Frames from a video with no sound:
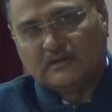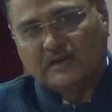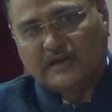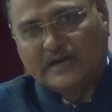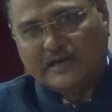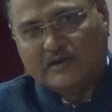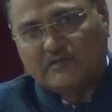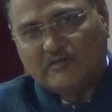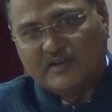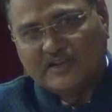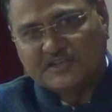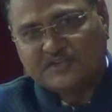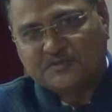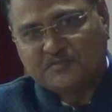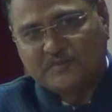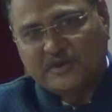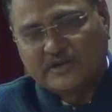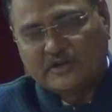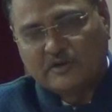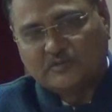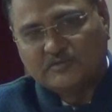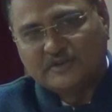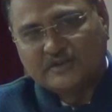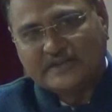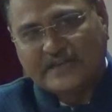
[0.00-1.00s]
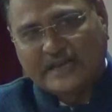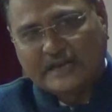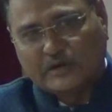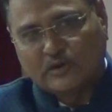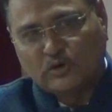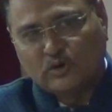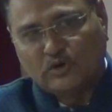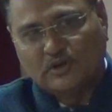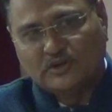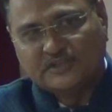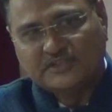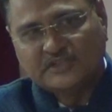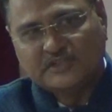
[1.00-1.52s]
advancement of the
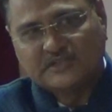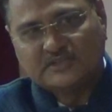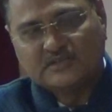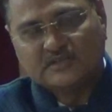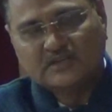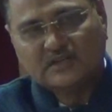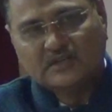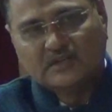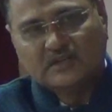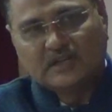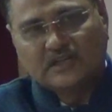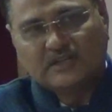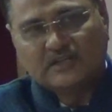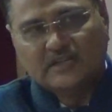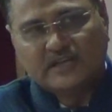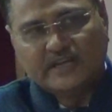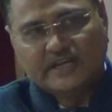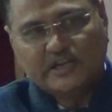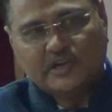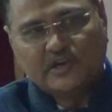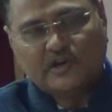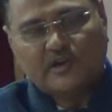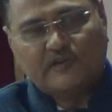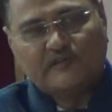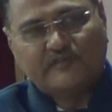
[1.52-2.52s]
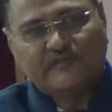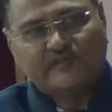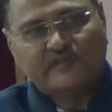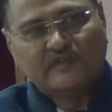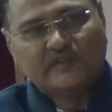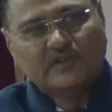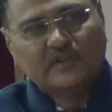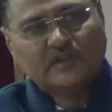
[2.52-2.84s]
technologies in the area of